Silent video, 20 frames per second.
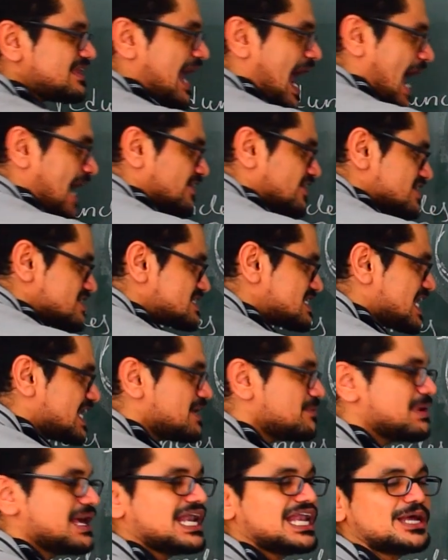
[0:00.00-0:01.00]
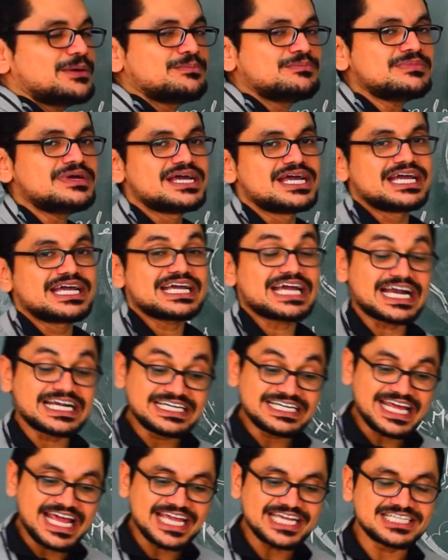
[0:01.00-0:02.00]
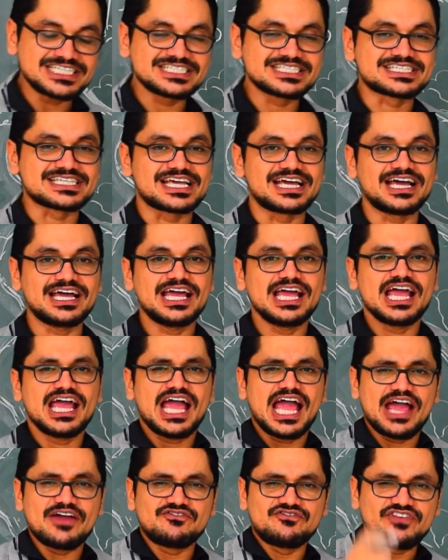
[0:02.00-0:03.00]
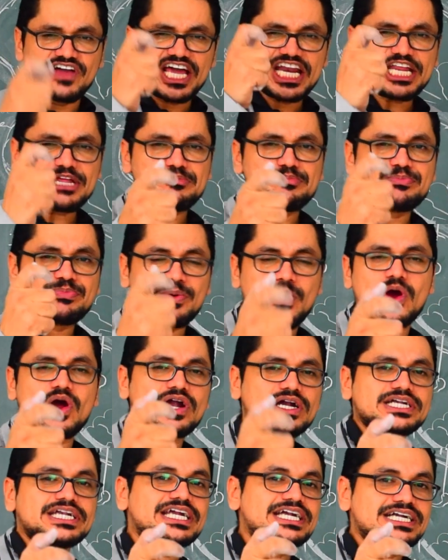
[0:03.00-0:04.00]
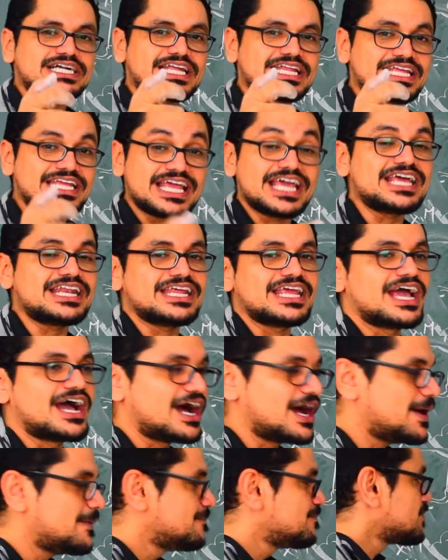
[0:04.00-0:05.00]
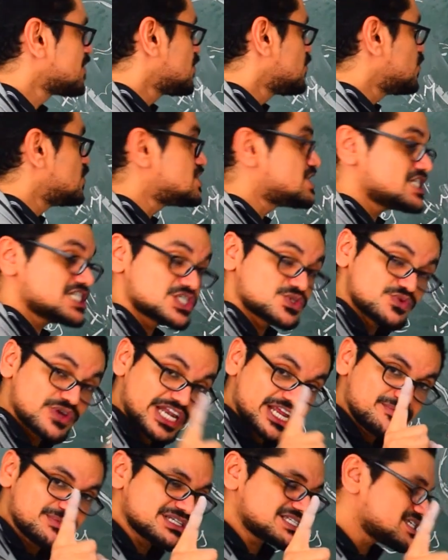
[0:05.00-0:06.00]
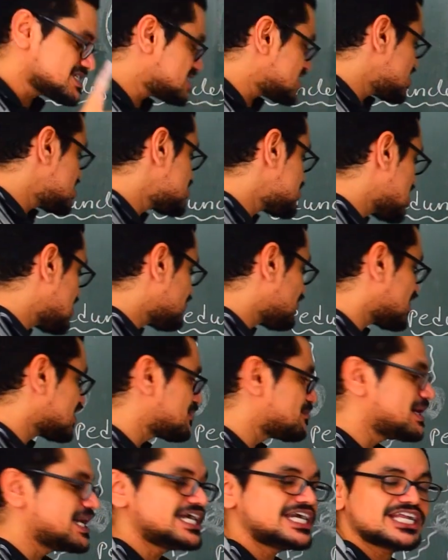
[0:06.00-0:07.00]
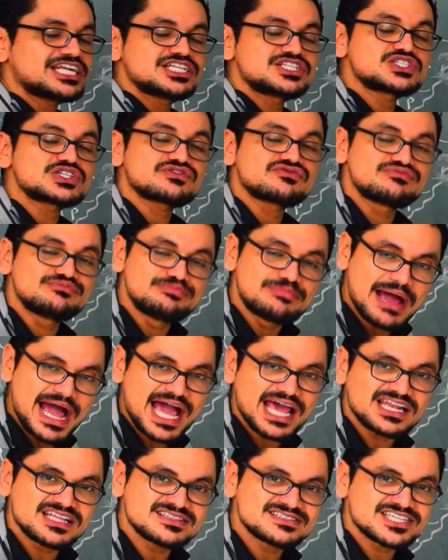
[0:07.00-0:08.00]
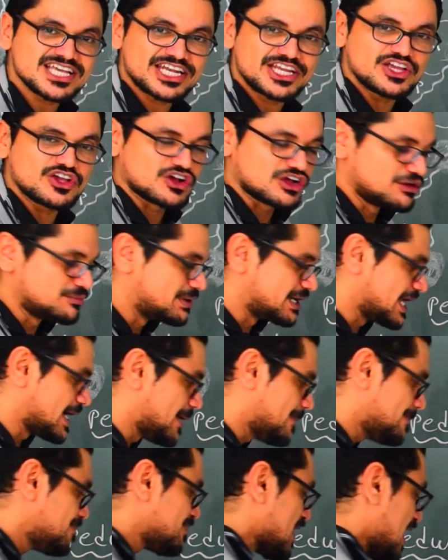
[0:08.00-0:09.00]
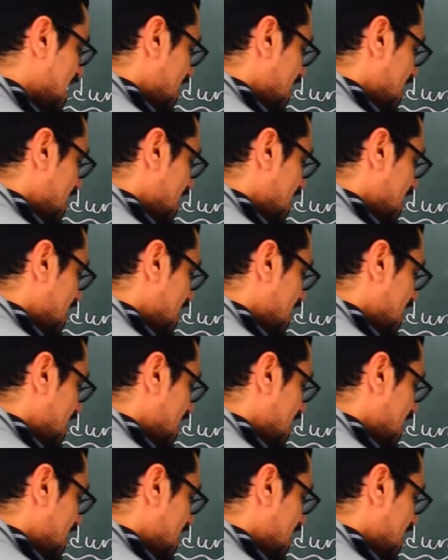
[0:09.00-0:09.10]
And the cerebellum contains a very important area which is very much essential for the maintenance of balance or equilibrium.